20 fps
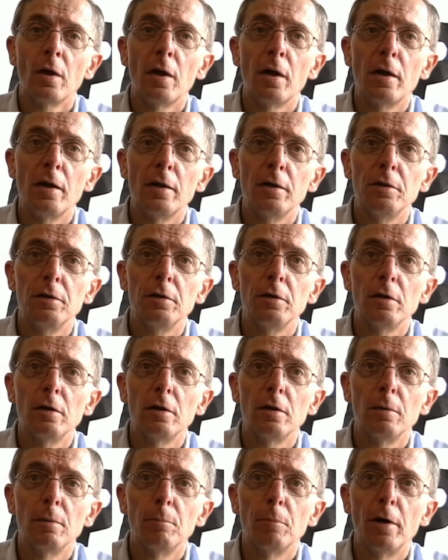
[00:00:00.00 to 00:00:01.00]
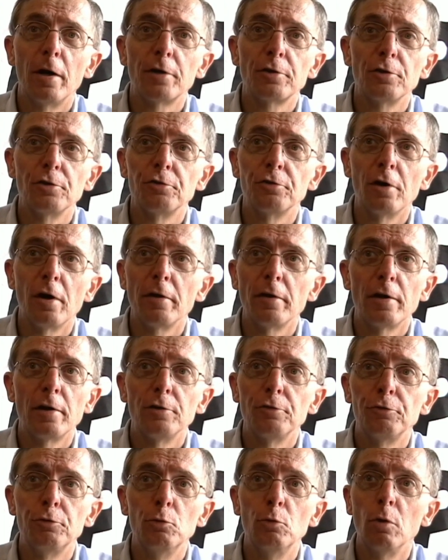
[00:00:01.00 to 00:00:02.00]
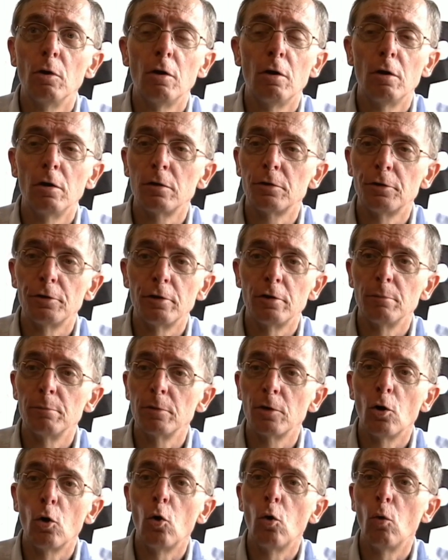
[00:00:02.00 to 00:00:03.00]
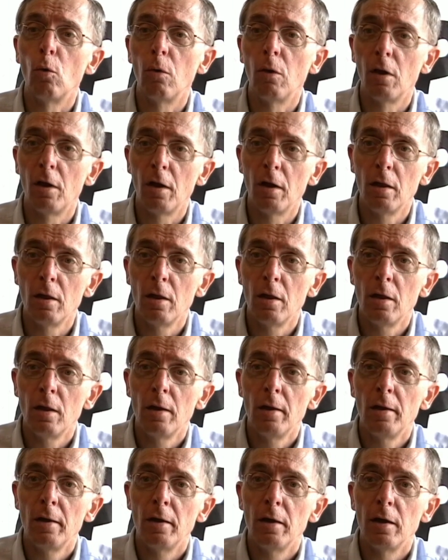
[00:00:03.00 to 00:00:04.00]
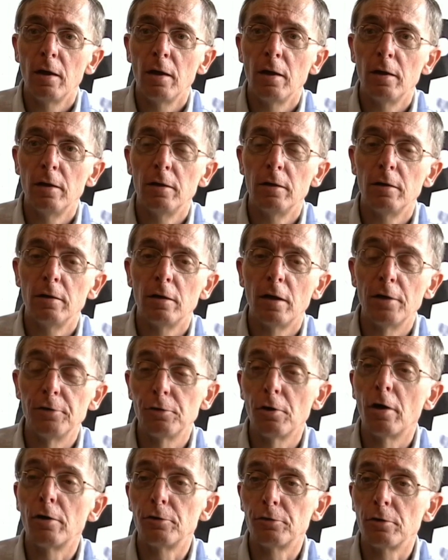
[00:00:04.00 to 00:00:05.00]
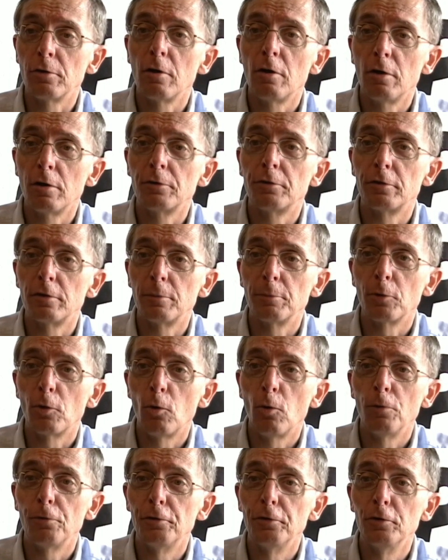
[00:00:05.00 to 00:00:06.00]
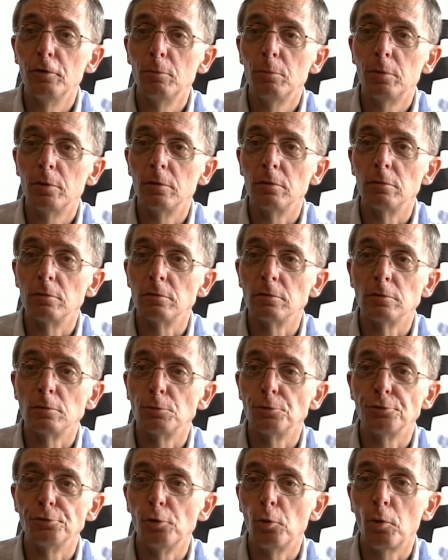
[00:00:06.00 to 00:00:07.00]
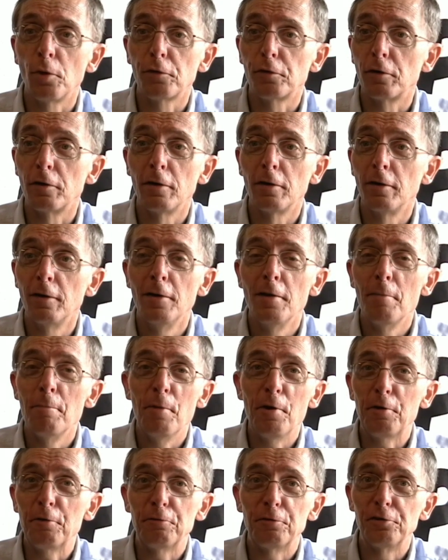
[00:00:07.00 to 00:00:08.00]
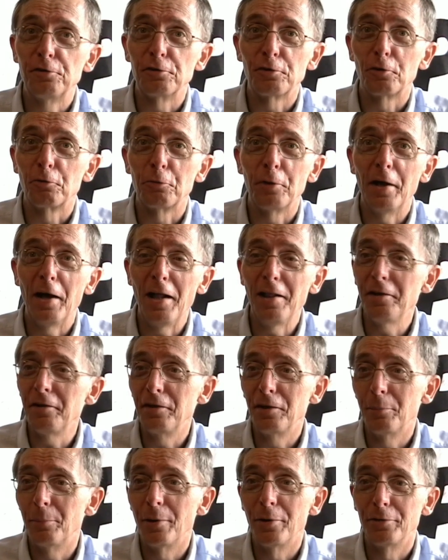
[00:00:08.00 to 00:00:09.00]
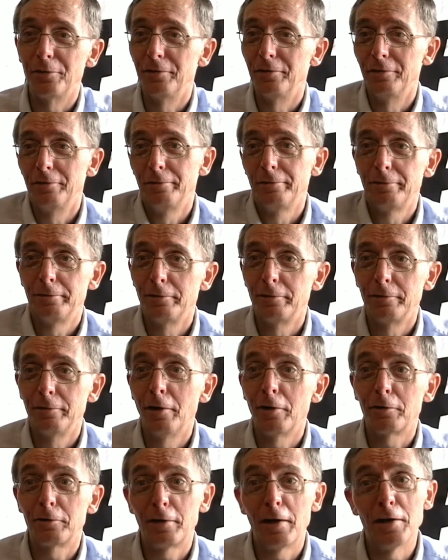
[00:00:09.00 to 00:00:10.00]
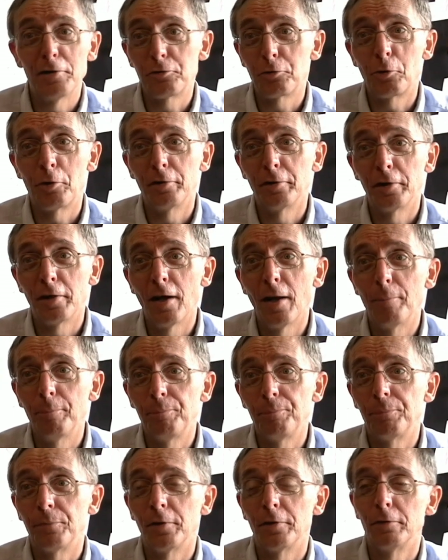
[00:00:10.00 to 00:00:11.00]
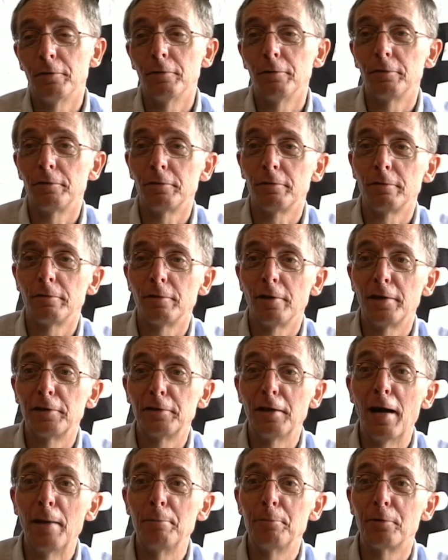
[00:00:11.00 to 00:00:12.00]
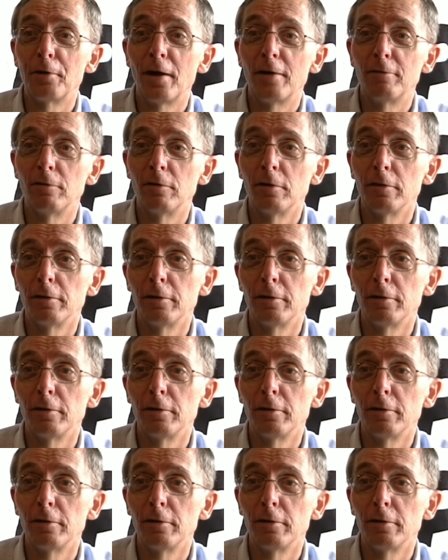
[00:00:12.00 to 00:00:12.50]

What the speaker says: And Mark just saw that as too long-term a goal. And I saw it as a long-term goal too, but there was no other metaphysical reality about it. You can't shorten it up. You know, it's like time travel.